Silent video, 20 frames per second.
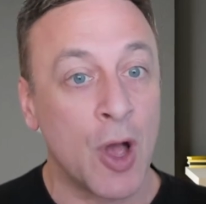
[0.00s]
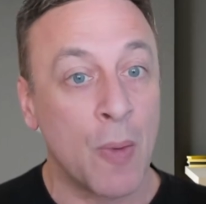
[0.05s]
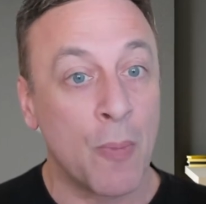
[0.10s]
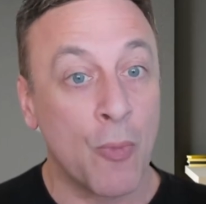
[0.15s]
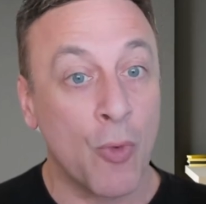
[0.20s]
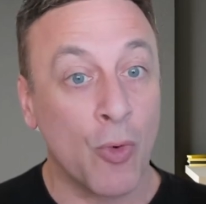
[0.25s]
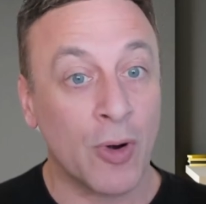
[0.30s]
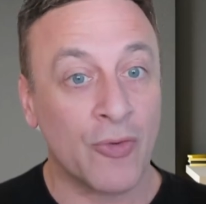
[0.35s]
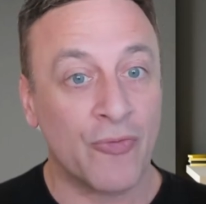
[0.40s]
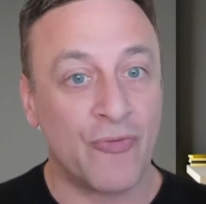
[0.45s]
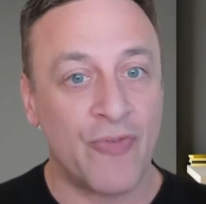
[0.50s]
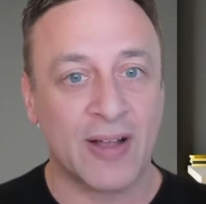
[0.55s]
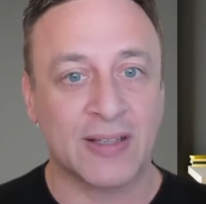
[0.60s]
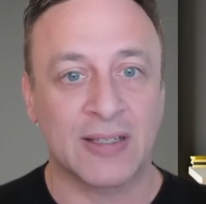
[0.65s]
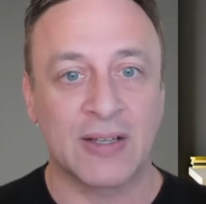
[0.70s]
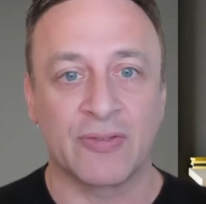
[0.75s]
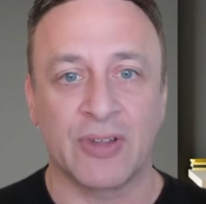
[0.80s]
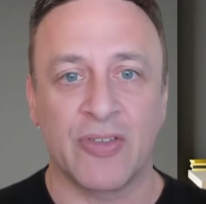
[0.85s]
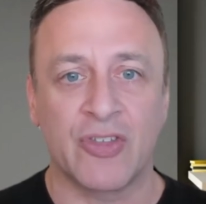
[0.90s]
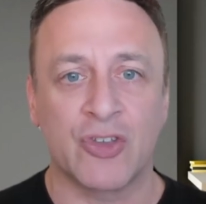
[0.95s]
more
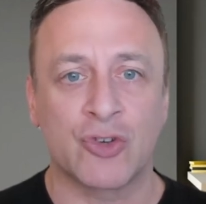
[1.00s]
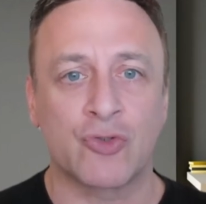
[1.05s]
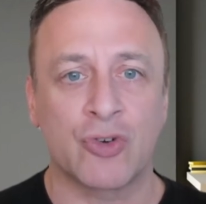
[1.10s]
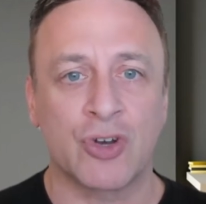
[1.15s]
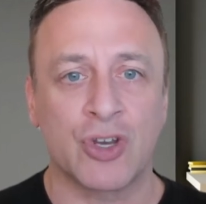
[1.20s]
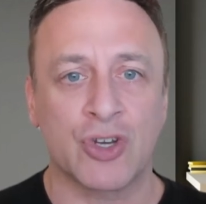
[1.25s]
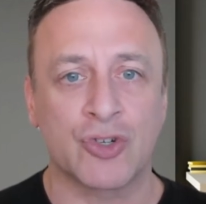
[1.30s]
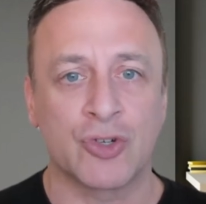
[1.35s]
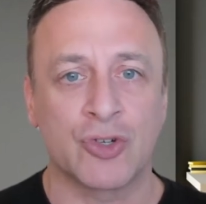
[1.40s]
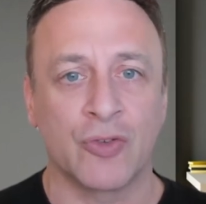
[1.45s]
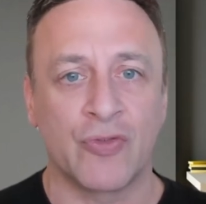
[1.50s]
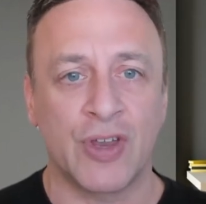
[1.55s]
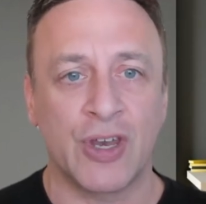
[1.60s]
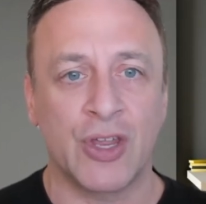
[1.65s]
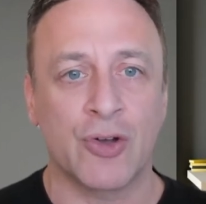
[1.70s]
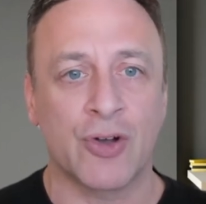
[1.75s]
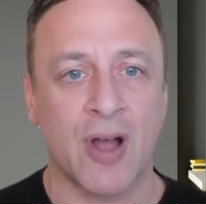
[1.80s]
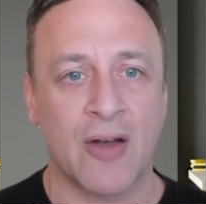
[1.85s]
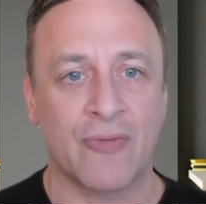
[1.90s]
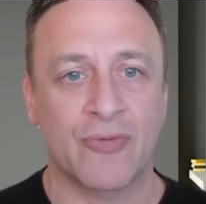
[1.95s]
effectively than traditional
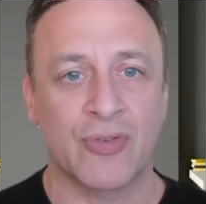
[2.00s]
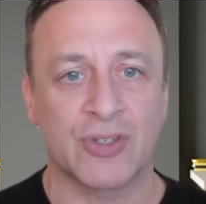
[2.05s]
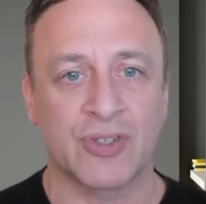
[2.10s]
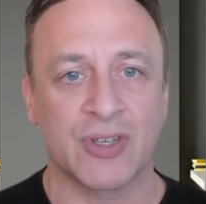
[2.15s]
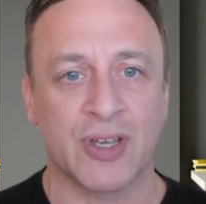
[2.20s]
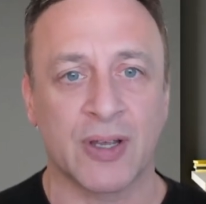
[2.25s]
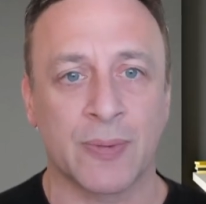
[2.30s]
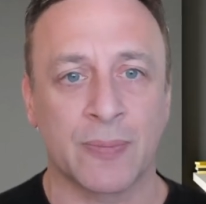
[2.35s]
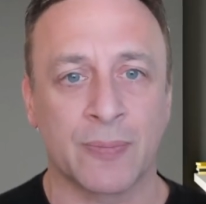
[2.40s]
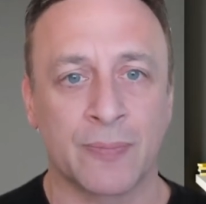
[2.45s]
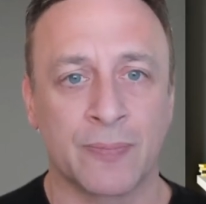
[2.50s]
video conferencing.